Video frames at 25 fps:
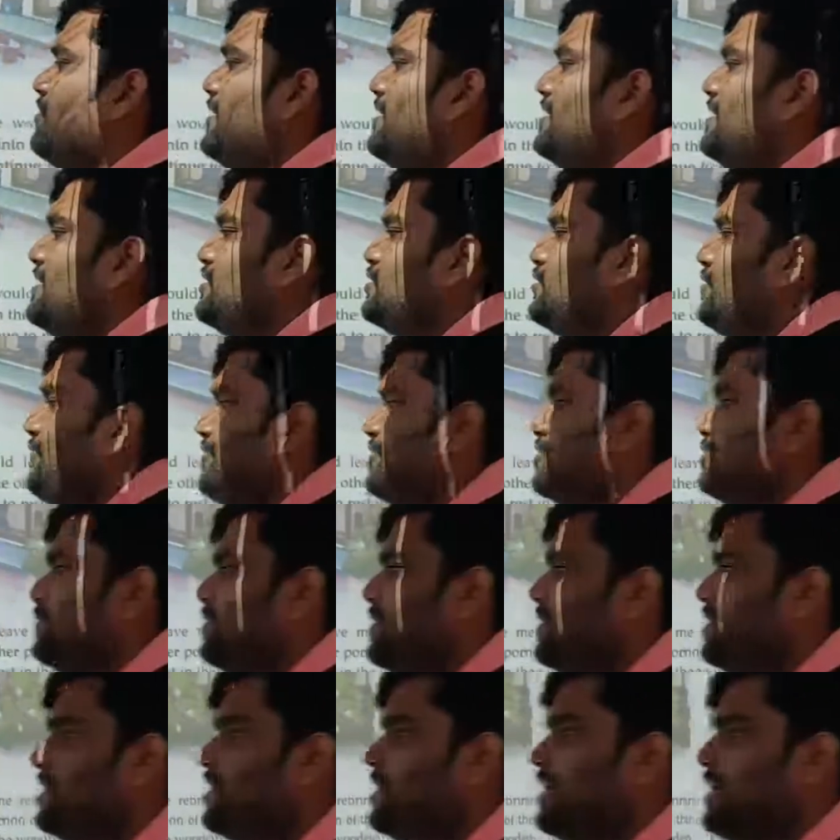redness of his
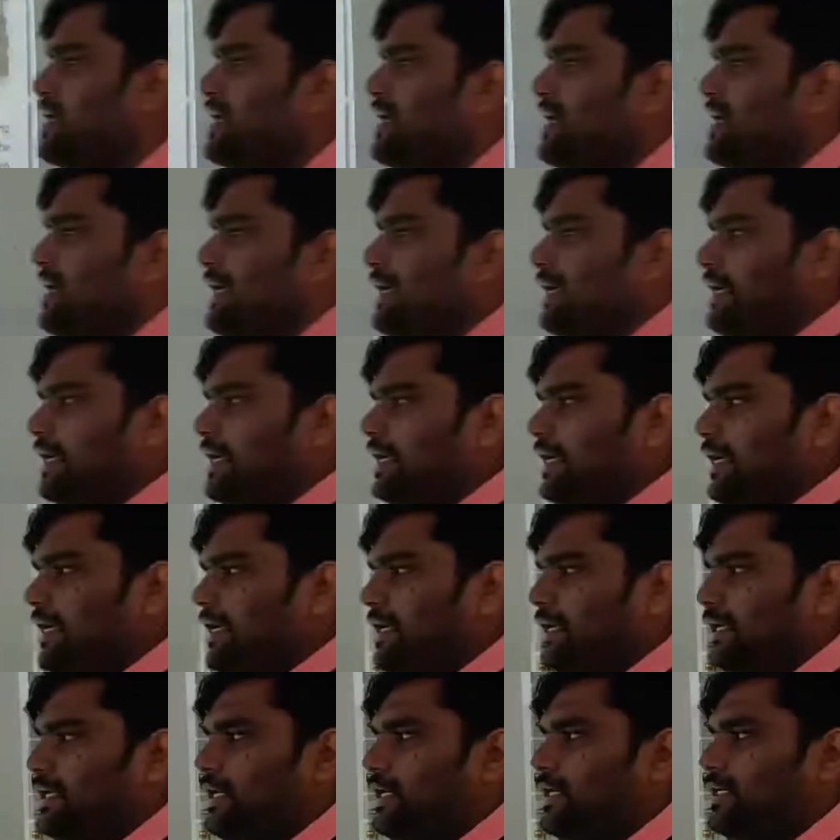beard,
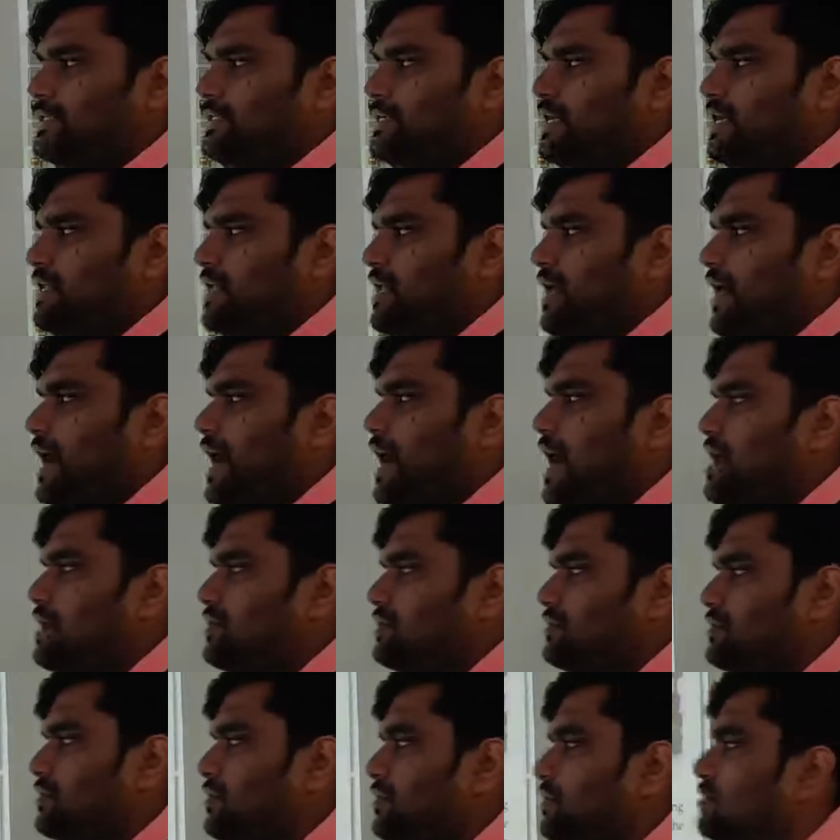it is an
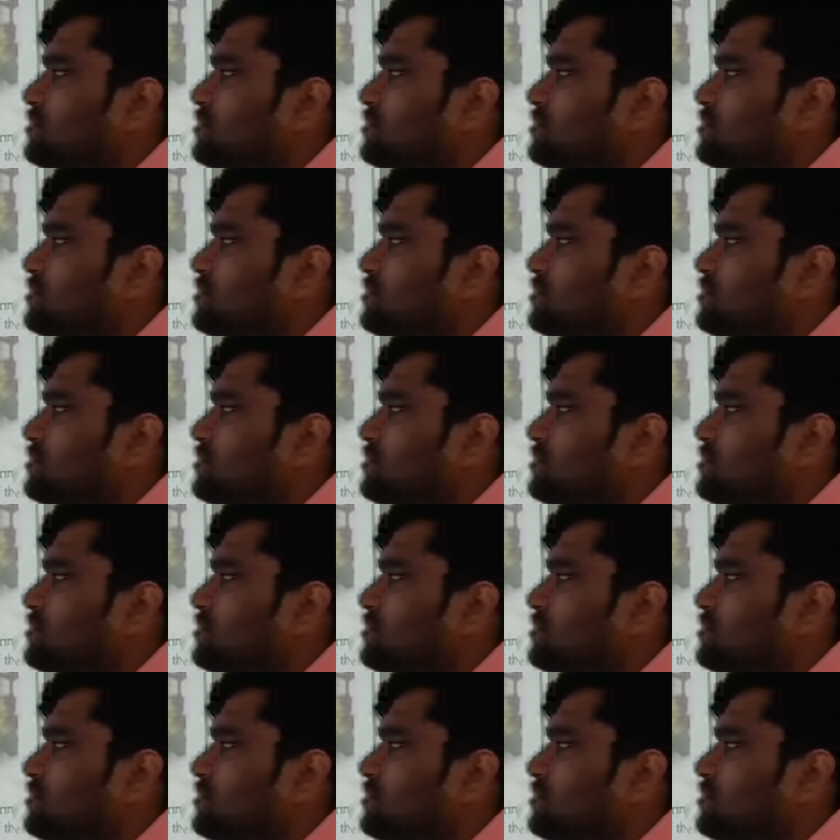art.